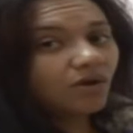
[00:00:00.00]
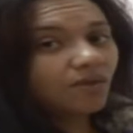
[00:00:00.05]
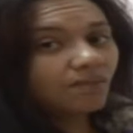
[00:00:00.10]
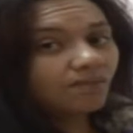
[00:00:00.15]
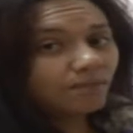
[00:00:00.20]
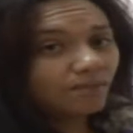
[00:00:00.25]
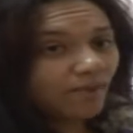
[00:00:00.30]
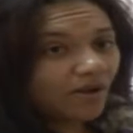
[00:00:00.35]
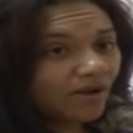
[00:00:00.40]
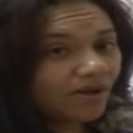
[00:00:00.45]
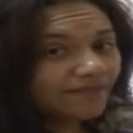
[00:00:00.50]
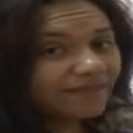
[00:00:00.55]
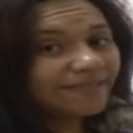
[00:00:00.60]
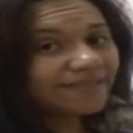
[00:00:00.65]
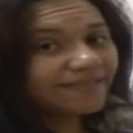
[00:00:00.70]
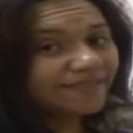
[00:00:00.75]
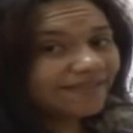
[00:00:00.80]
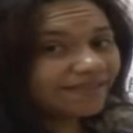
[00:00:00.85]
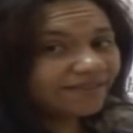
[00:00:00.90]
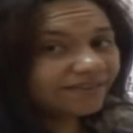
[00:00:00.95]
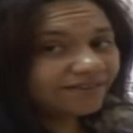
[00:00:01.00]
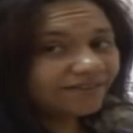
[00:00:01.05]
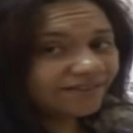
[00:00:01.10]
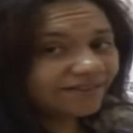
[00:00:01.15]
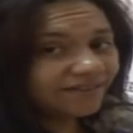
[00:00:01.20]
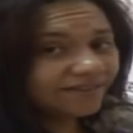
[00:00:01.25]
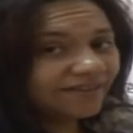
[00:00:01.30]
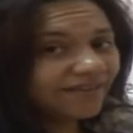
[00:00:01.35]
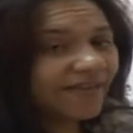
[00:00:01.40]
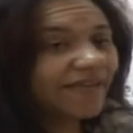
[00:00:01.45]
by
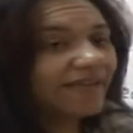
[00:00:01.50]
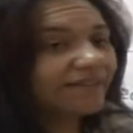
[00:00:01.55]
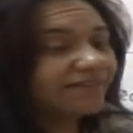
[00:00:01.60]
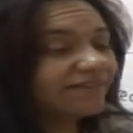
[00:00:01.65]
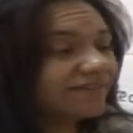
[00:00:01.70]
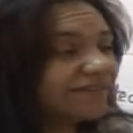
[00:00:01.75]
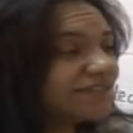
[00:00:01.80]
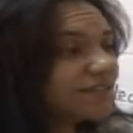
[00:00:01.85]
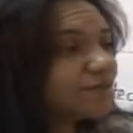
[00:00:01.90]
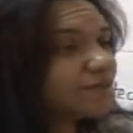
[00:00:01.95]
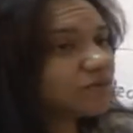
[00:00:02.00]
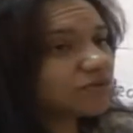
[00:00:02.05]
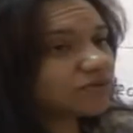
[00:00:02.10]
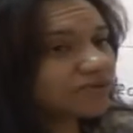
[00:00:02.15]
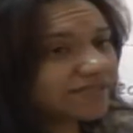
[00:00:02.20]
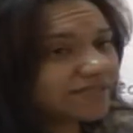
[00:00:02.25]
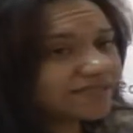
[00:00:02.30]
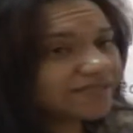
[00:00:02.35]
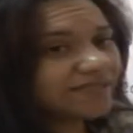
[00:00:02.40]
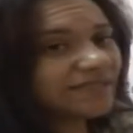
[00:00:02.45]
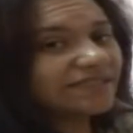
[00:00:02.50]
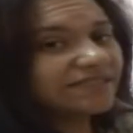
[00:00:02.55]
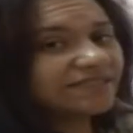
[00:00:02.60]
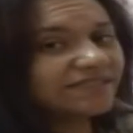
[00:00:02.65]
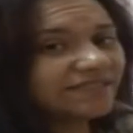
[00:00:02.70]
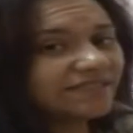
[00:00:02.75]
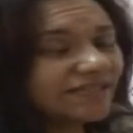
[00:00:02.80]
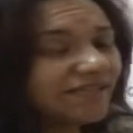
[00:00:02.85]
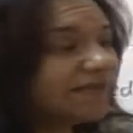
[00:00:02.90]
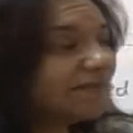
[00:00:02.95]
heating, and this process,
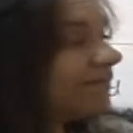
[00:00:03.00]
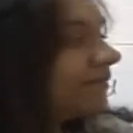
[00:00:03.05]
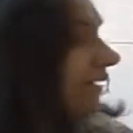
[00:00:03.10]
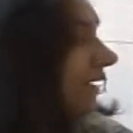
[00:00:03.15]
its name